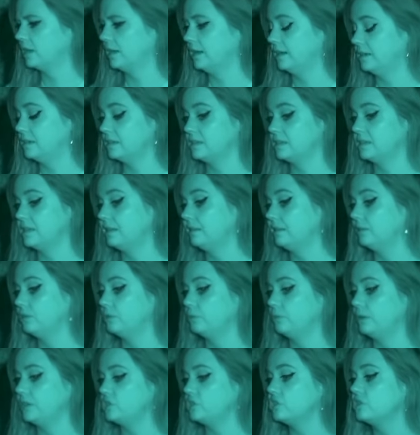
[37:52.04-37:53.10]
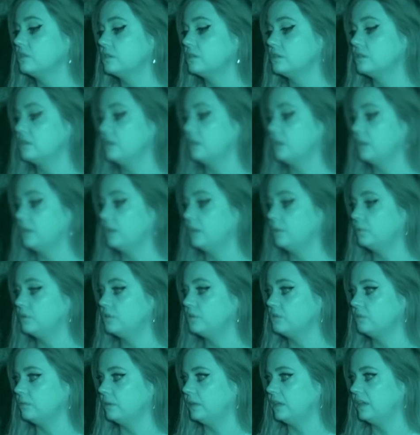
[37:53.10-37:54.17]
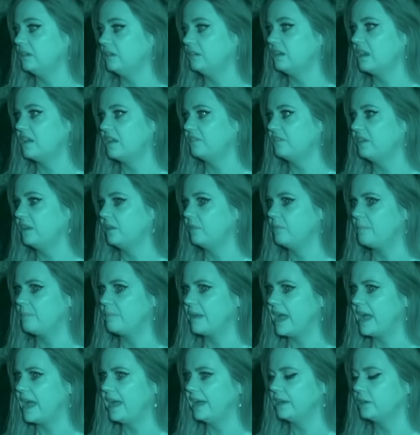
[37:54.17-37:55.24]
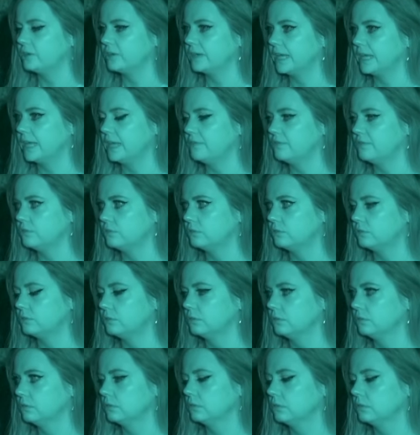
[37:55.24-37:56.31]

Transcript: I understand that the witches here were doing nothing bad or evil.